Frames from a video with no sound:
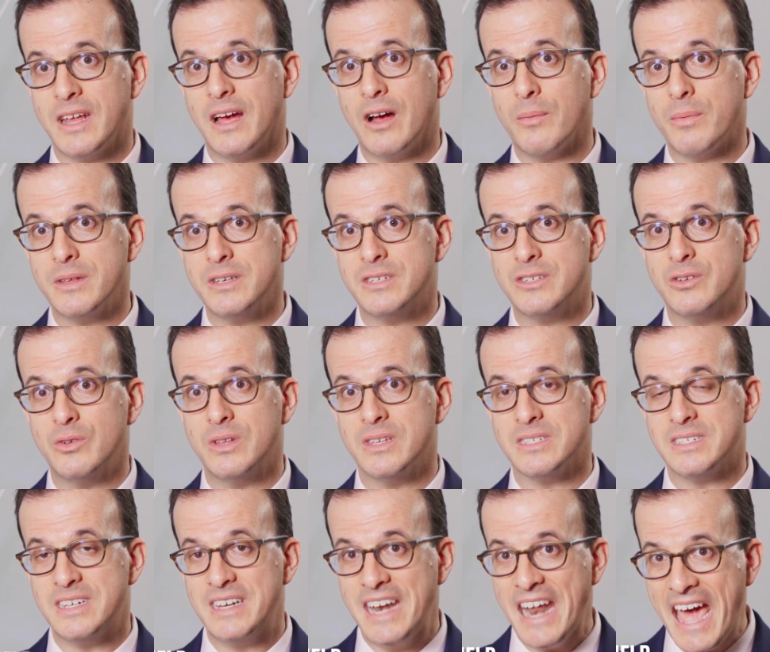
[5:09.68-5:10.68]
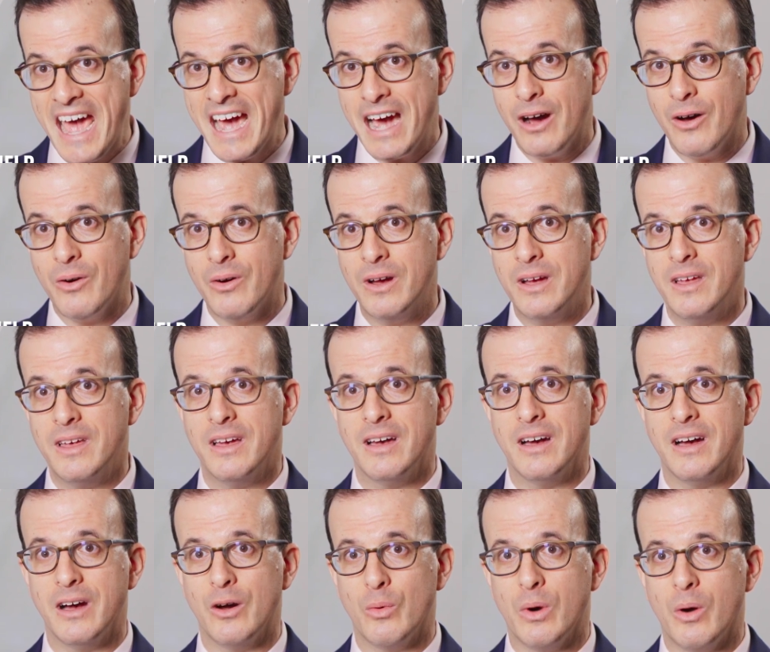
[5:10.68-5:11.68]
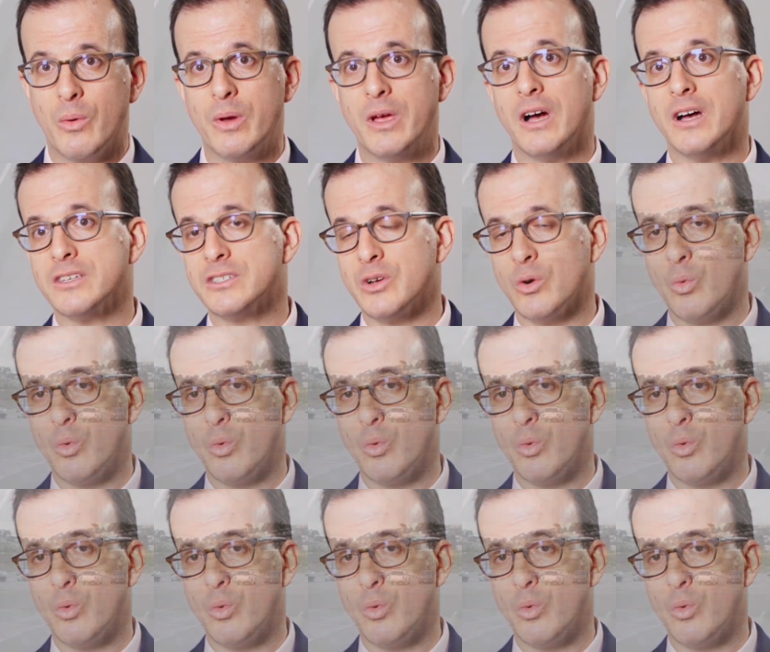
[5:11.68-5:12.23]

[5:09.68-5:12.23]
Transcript: to help these students now, uh, while we also